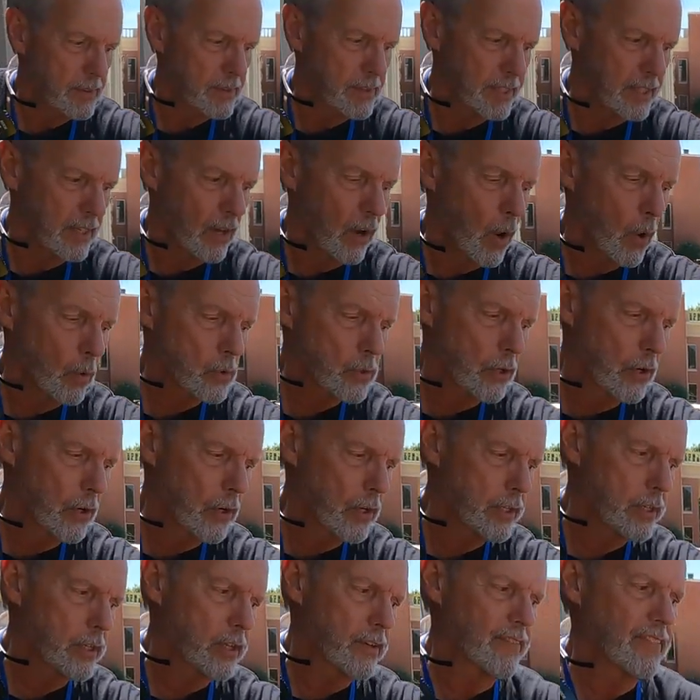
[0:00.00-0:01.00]
the
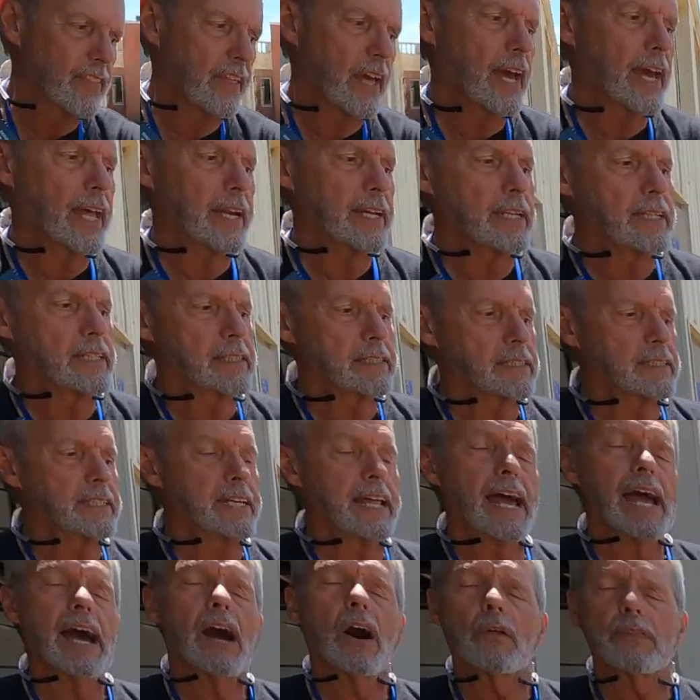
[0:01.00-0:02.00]
alternative to that is
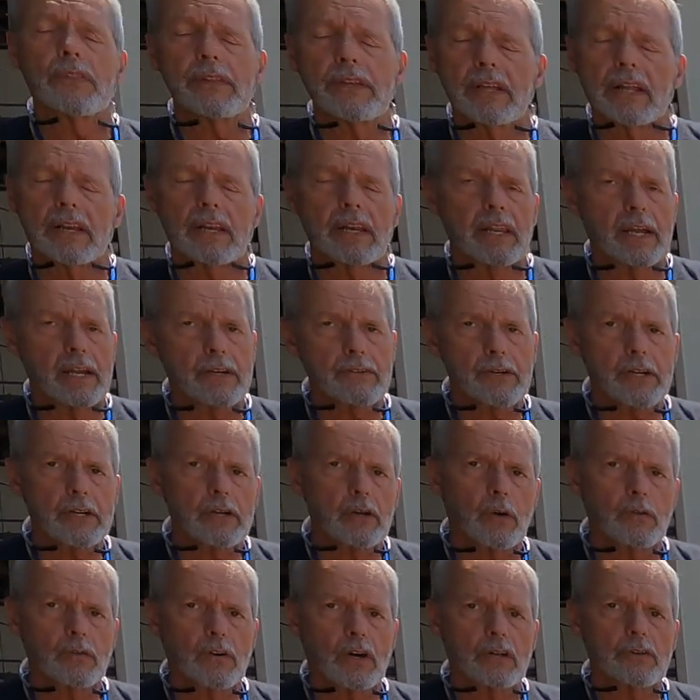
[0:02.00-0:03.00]
now the electric
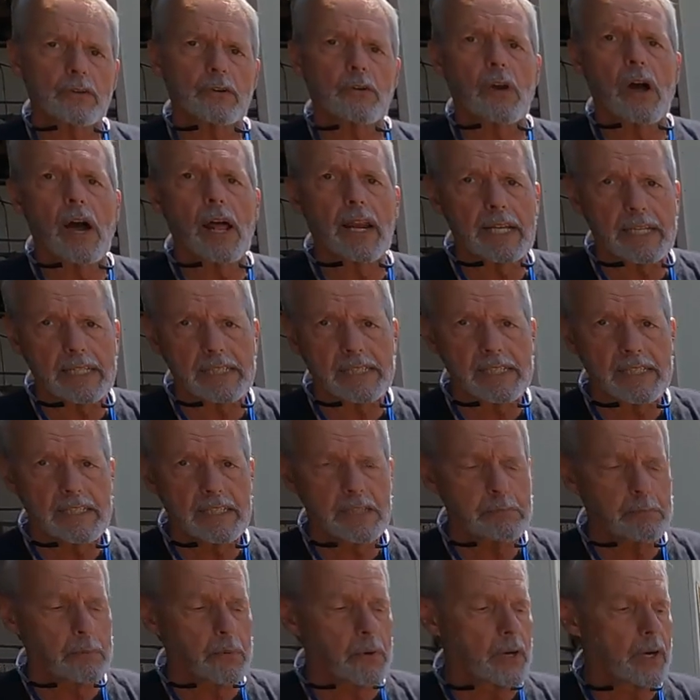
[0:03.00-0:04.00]
or the hydraulic
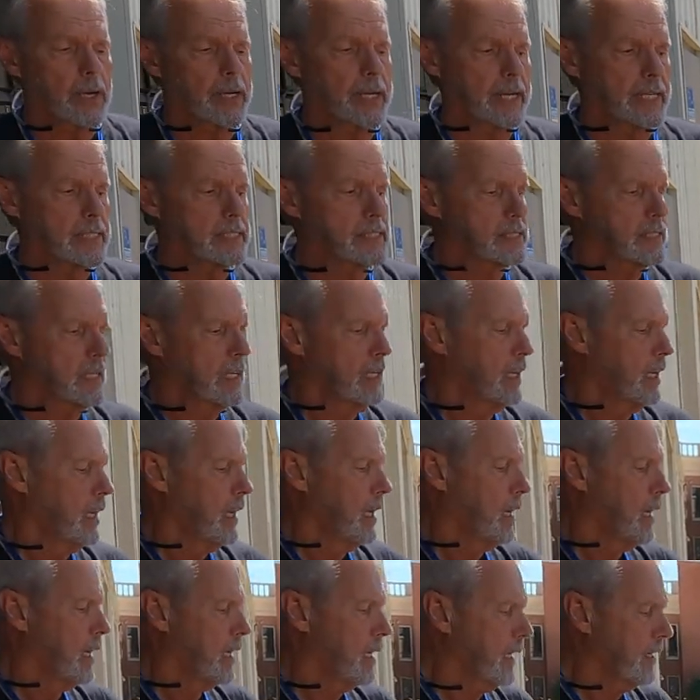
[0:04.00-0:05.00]
disc brakes
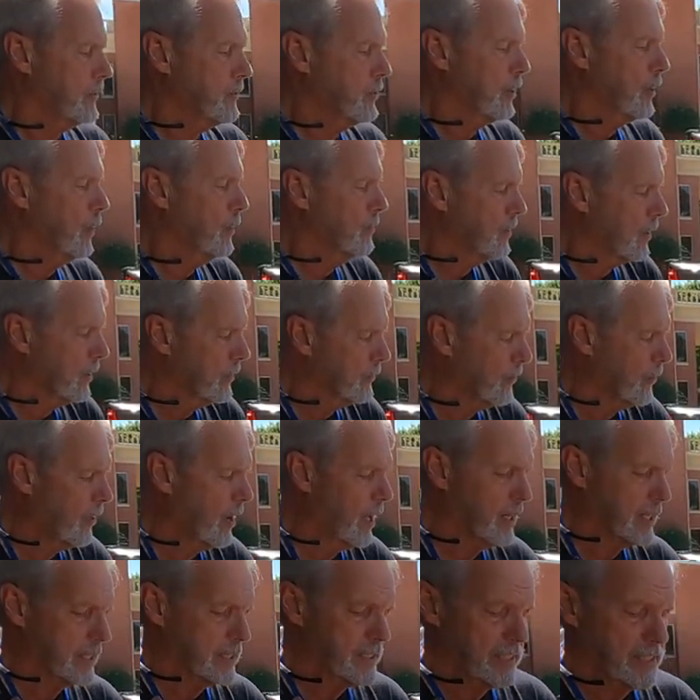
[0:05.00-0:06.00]
electric over
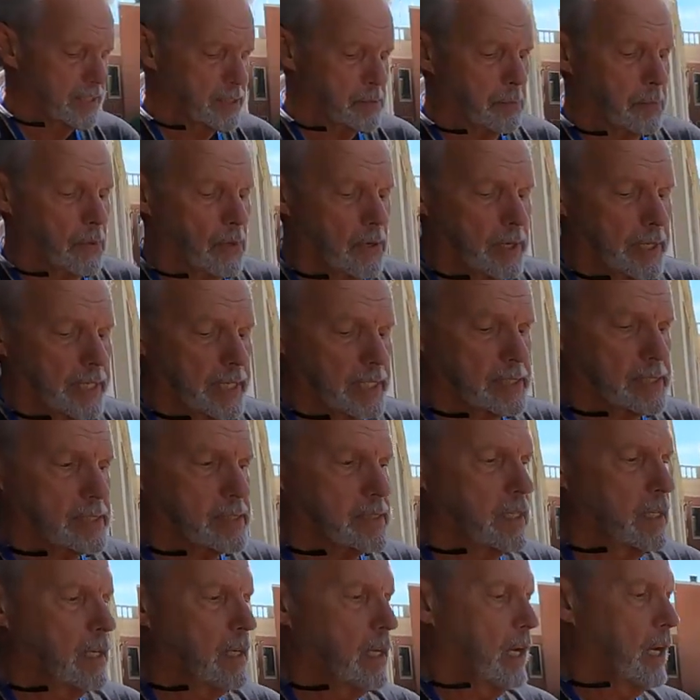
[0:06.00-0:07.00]
hydraulic disc brakes.
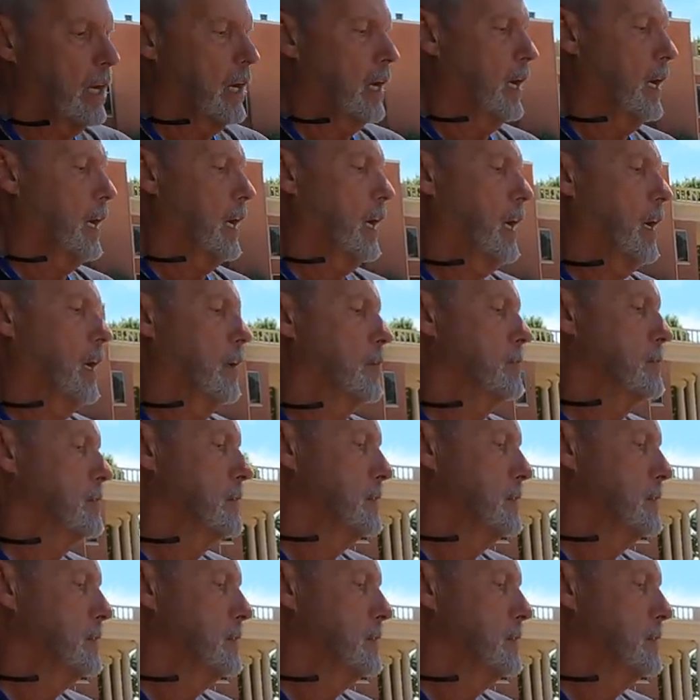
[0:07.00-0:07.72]
Uh,